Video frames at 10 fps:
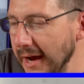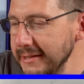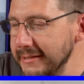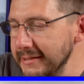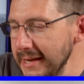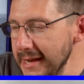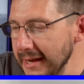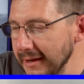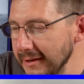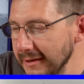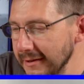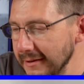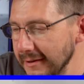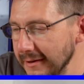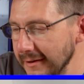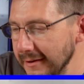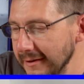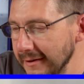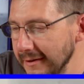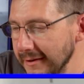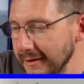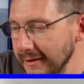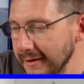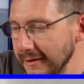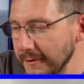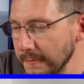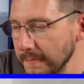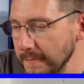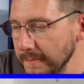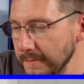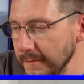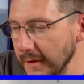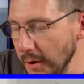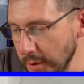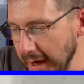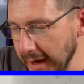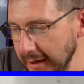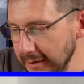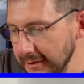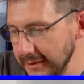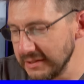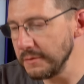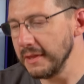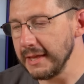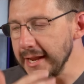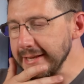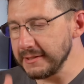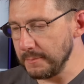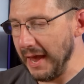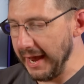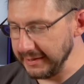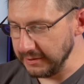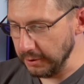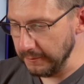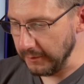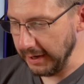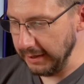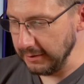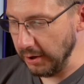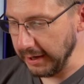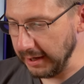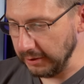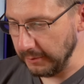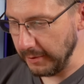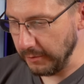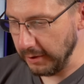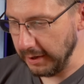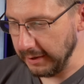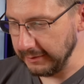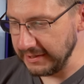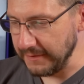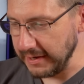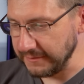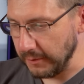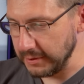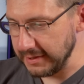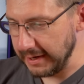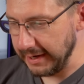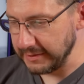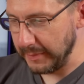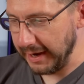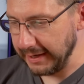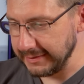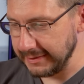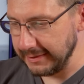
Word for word: forth. I see. Back and forth. Not bad. Okay, so then the next pass over it. Oh, I got a little bit more here. Let's fast forward to that next pass.